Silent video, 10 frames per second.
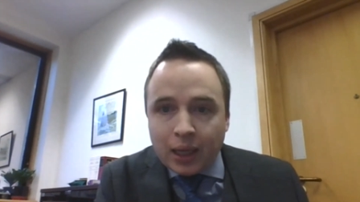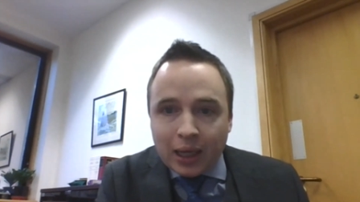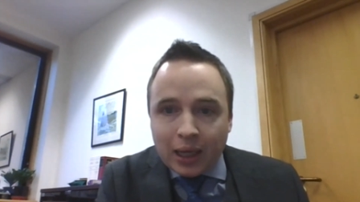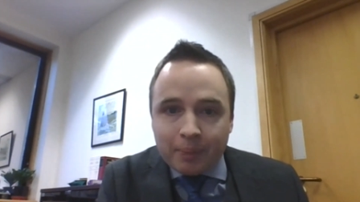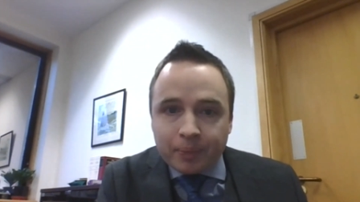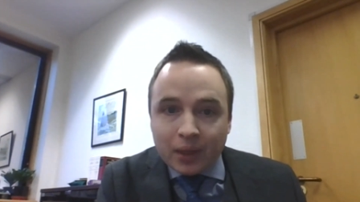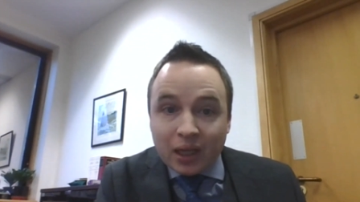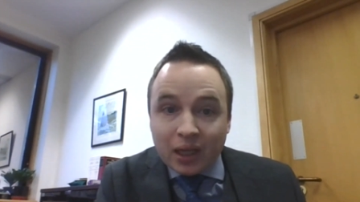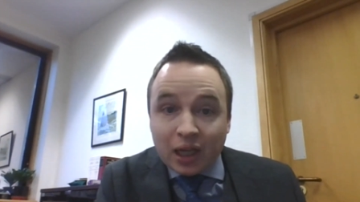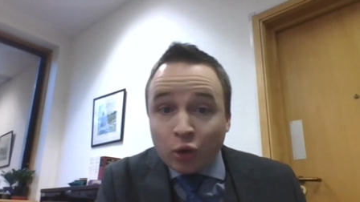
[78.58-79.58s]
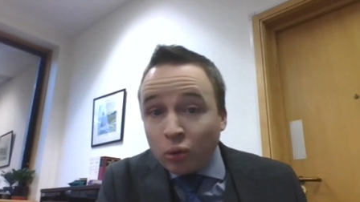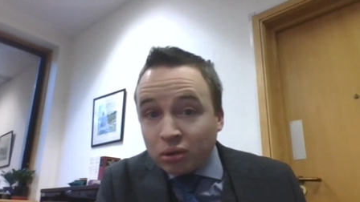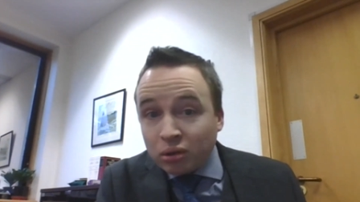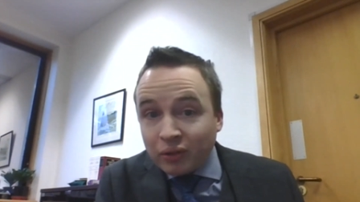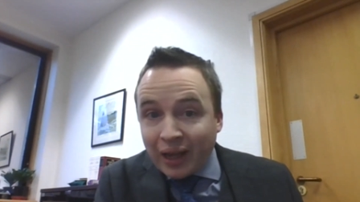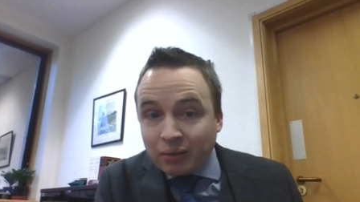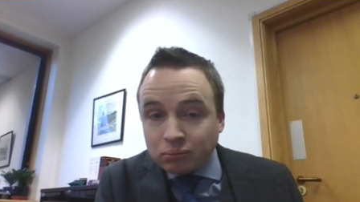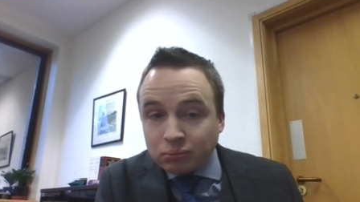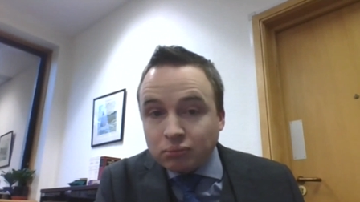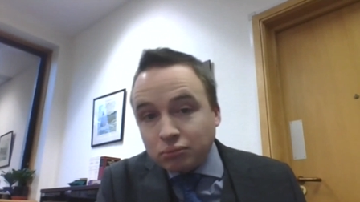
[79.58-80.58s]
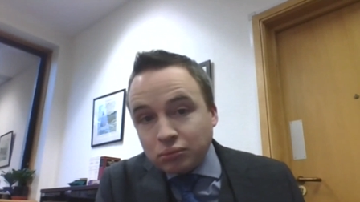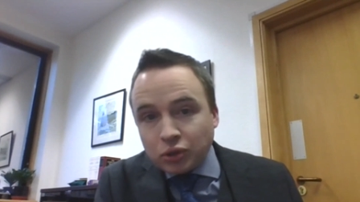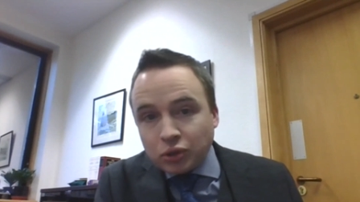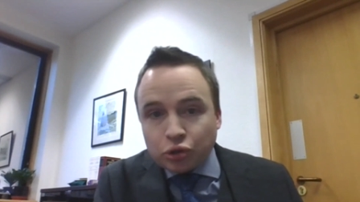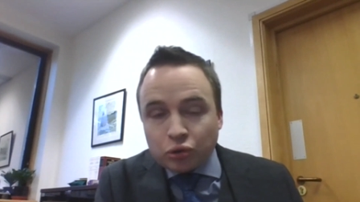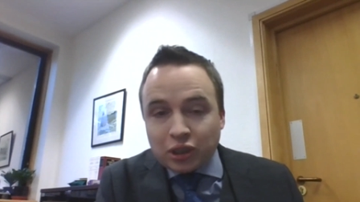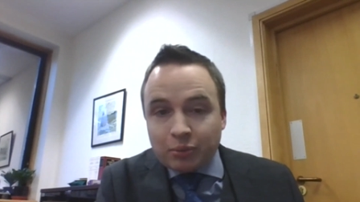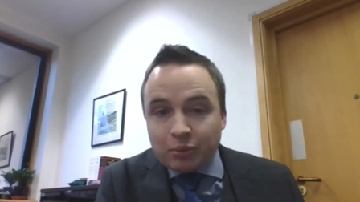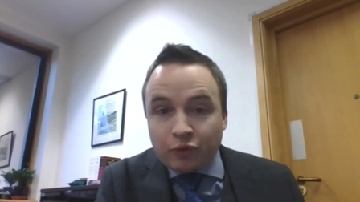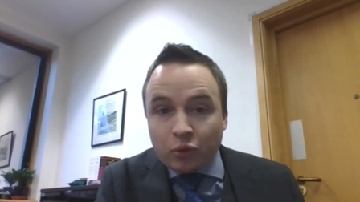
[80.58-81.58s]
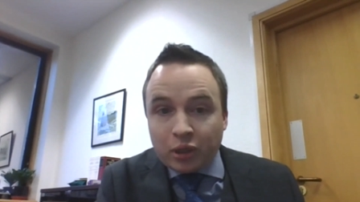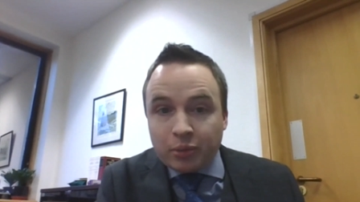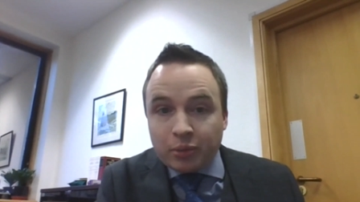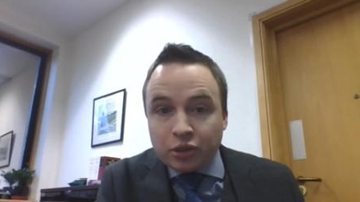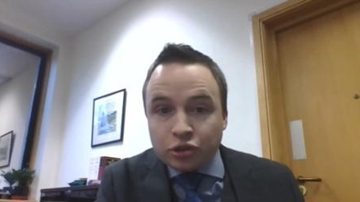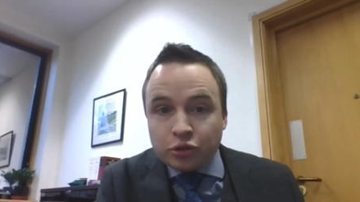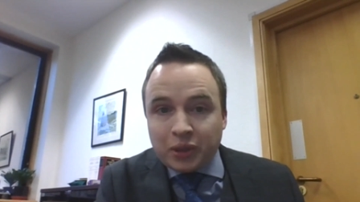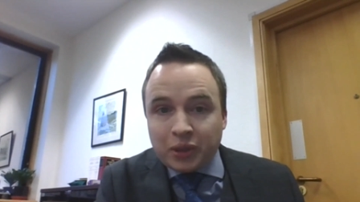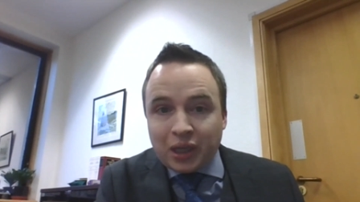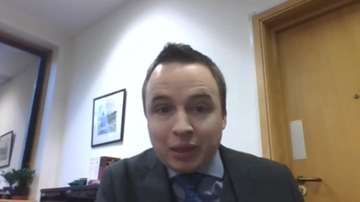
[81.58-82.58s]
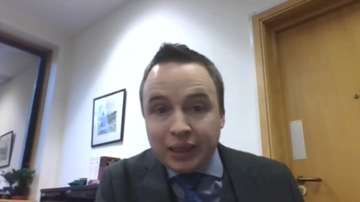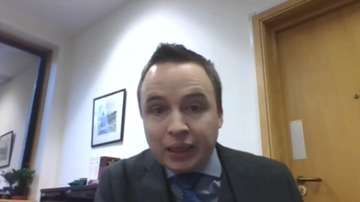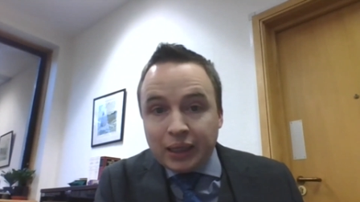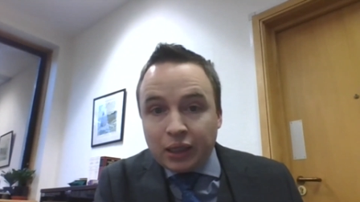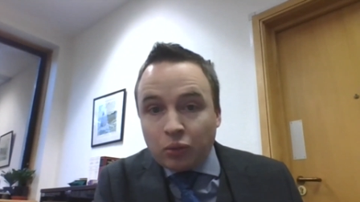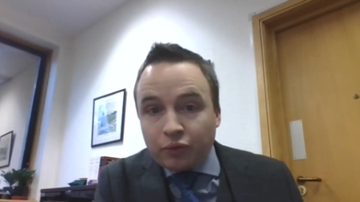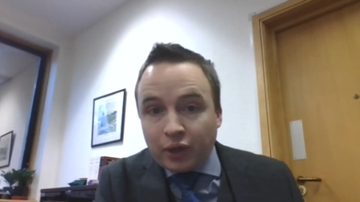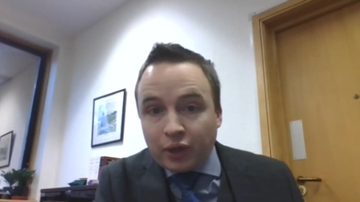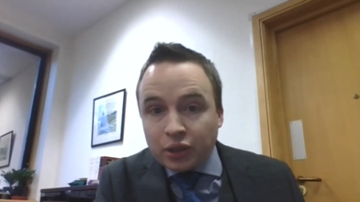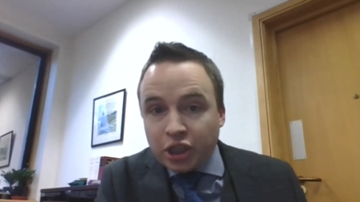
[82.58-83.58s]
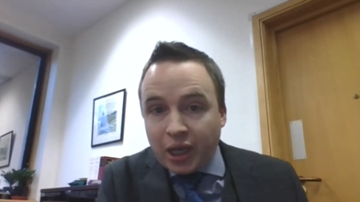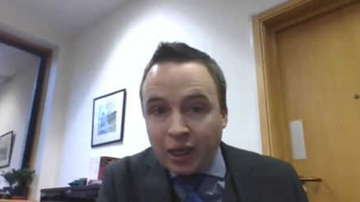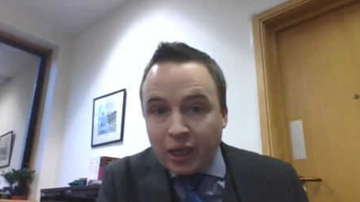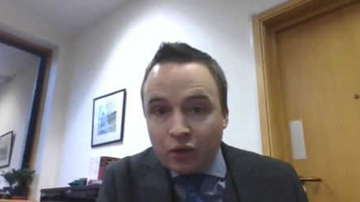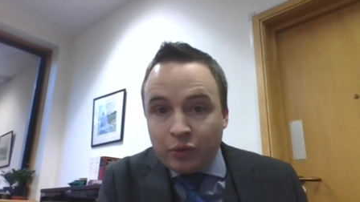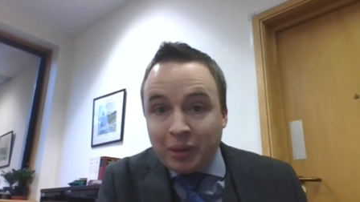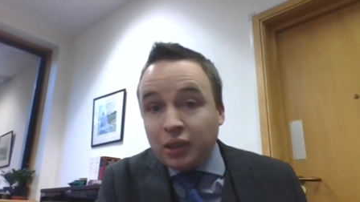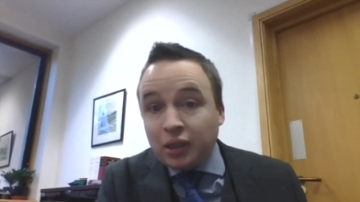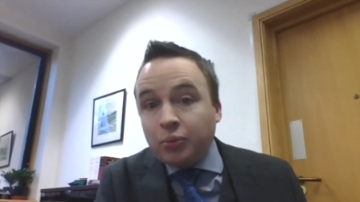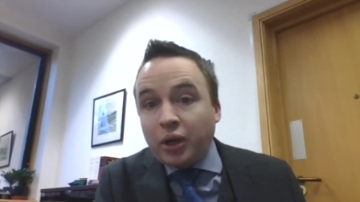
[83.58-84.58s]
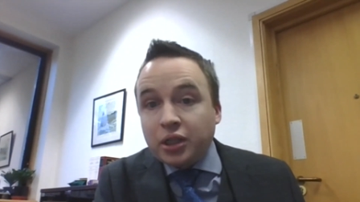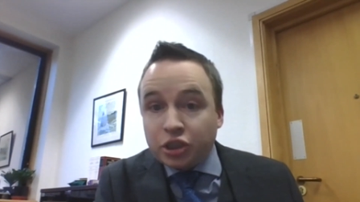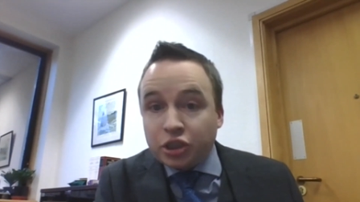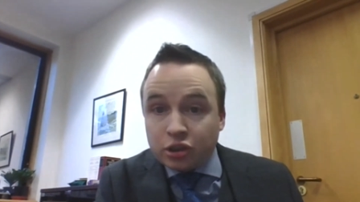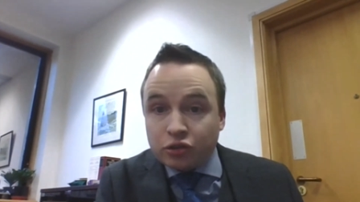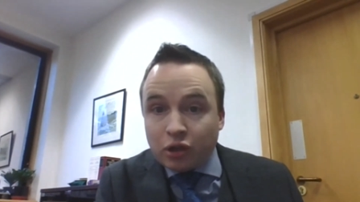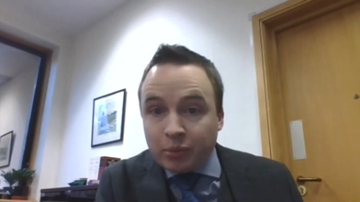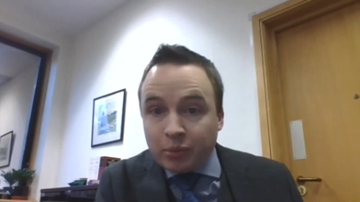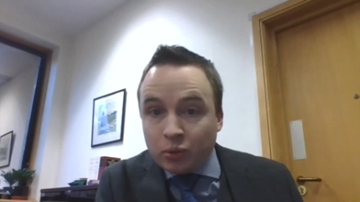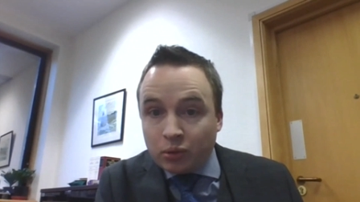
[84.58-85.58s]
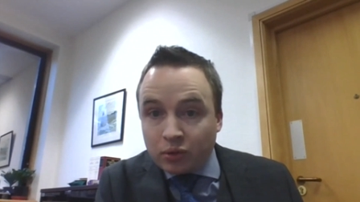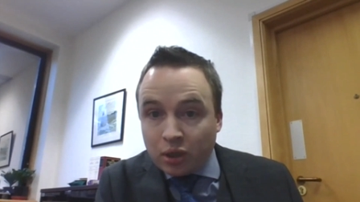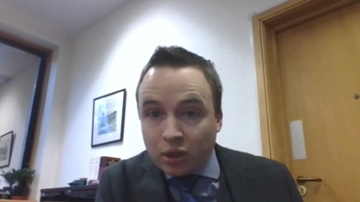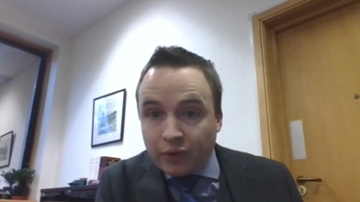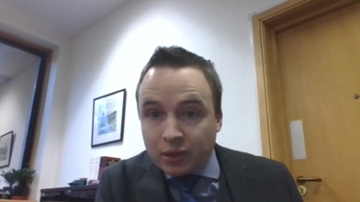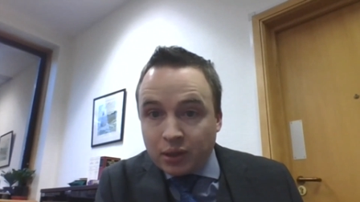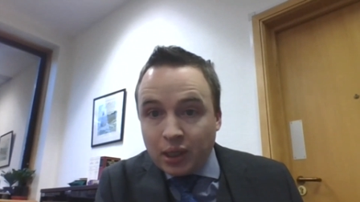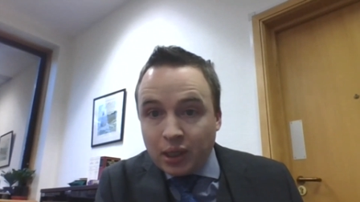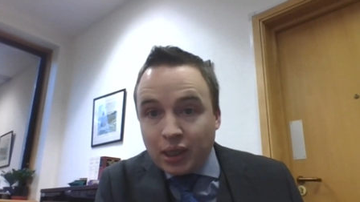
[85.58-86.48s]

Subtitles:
I also then, short time before becoming a judge, became a legally qualified chair of the Medical Practitioners Tribunal Service.